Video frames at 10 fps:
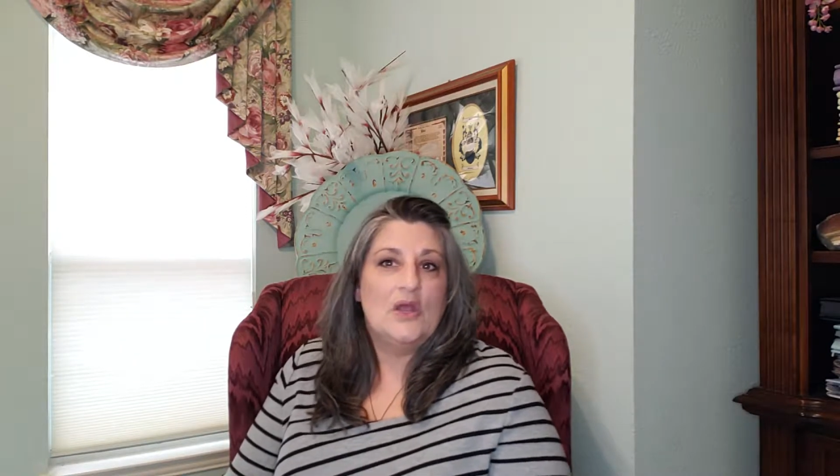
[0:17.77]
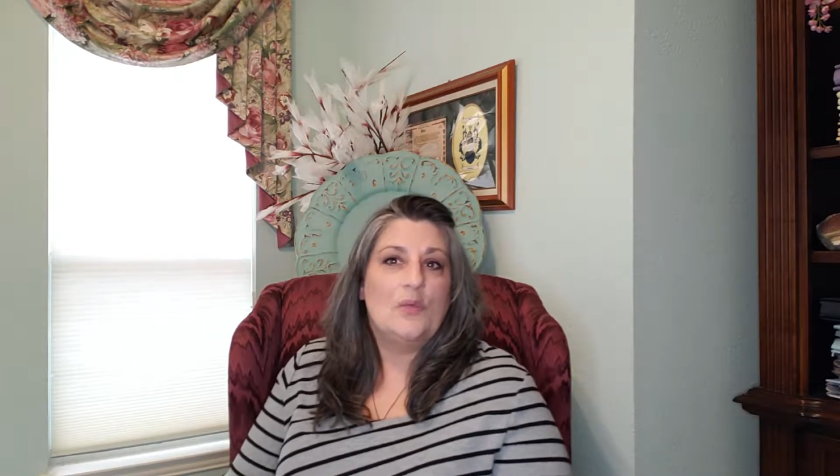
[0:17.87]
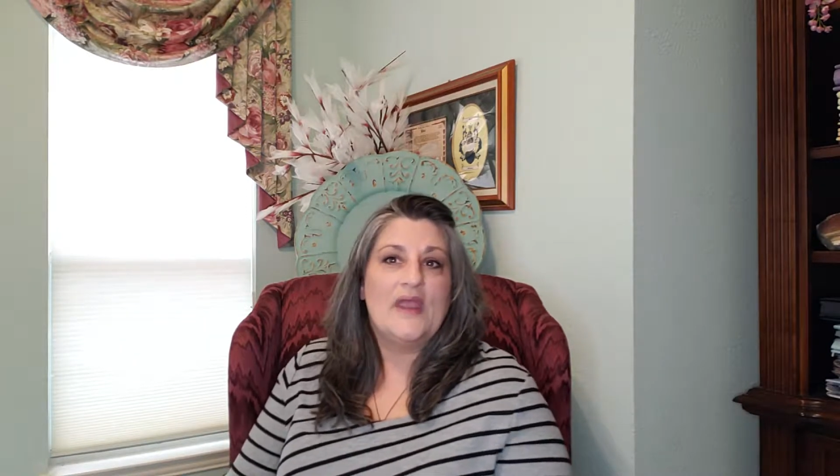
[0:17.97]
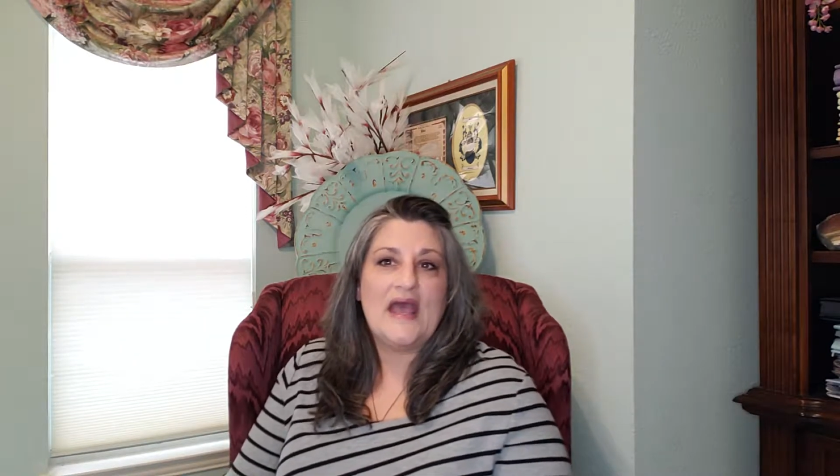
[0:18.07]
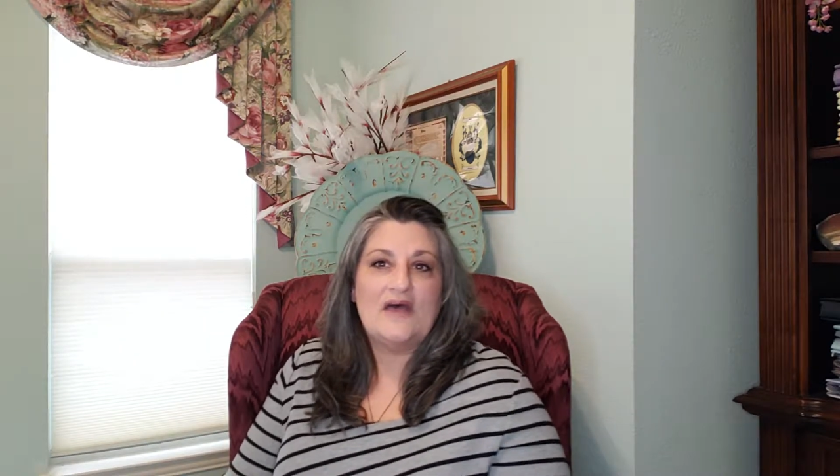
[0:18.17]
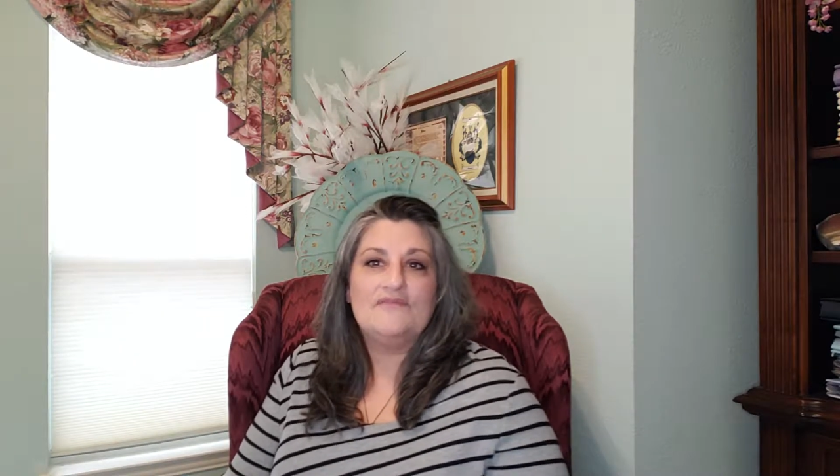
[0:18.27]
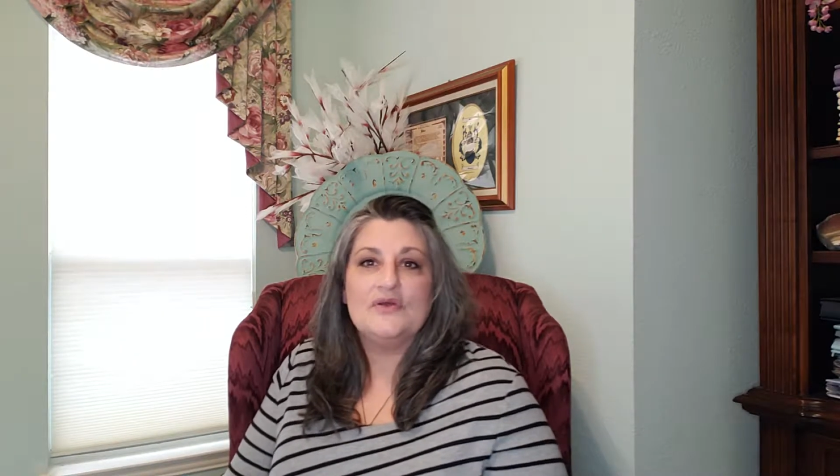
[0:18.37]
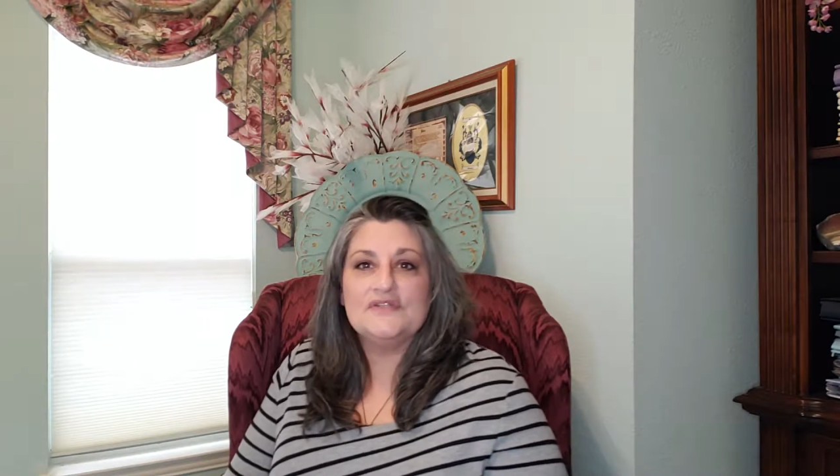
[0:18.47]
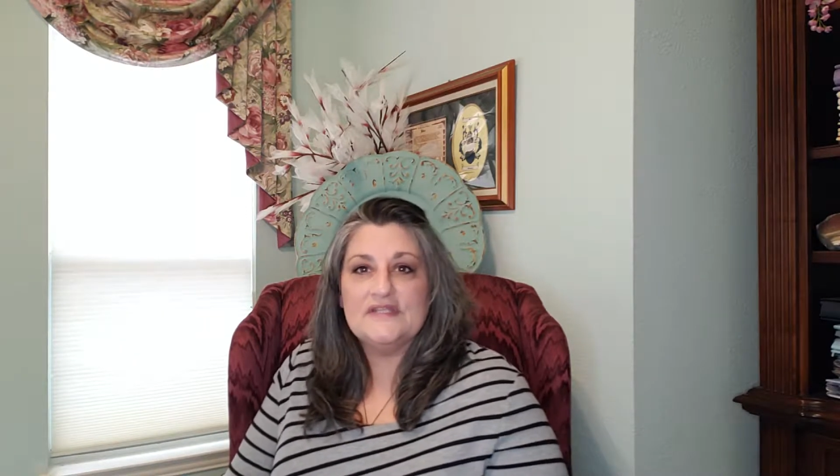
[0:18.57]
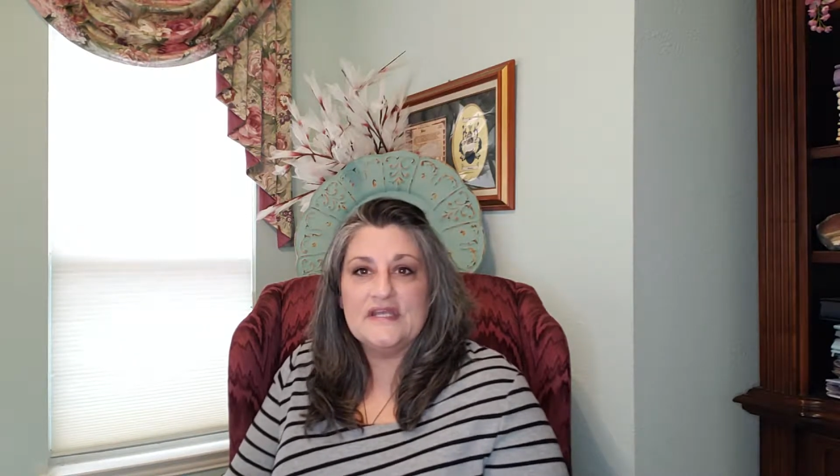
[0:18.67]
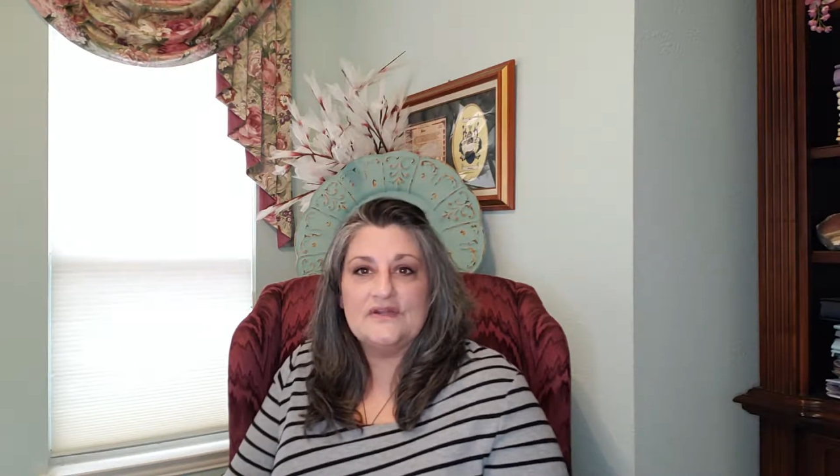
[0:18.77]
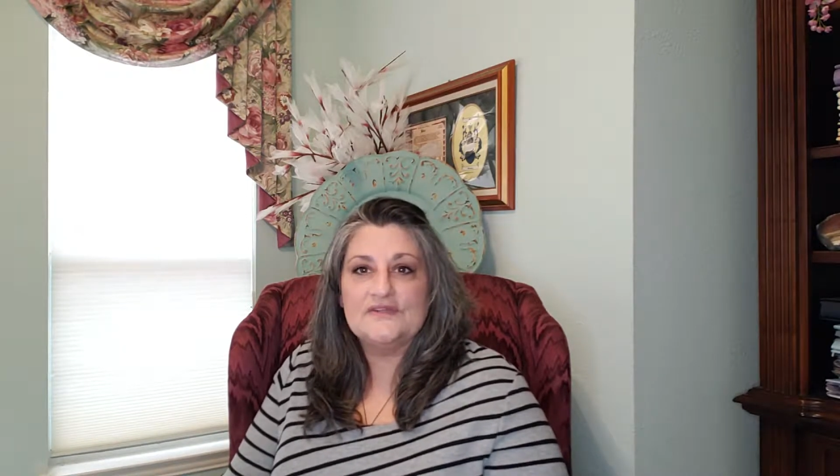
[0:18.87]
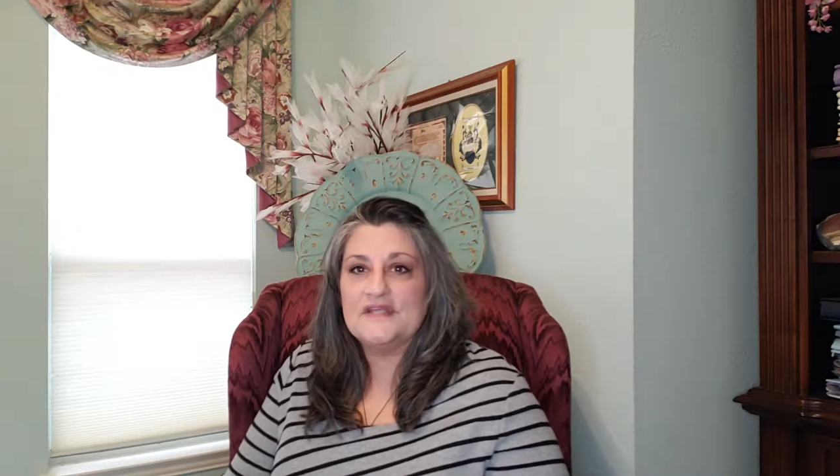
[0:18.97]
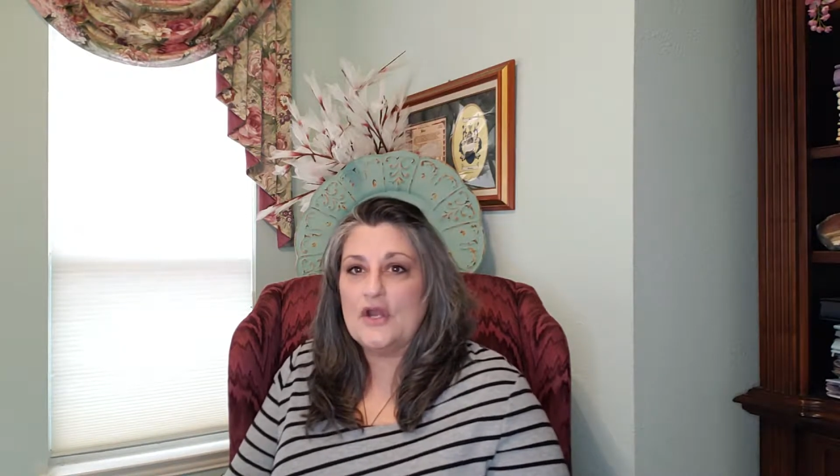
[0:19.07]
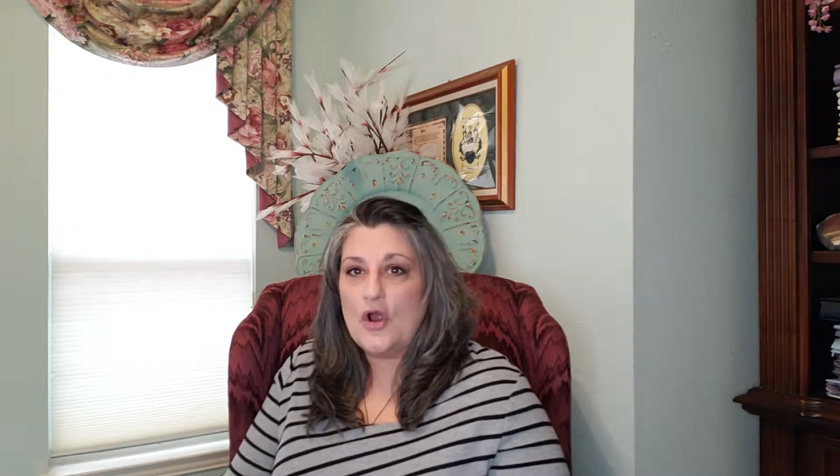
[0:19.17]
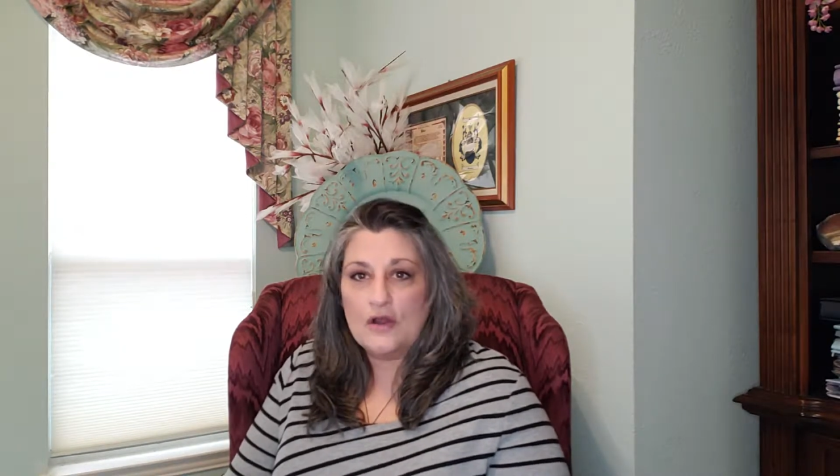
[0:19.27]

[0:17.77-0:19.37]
We have those leaders that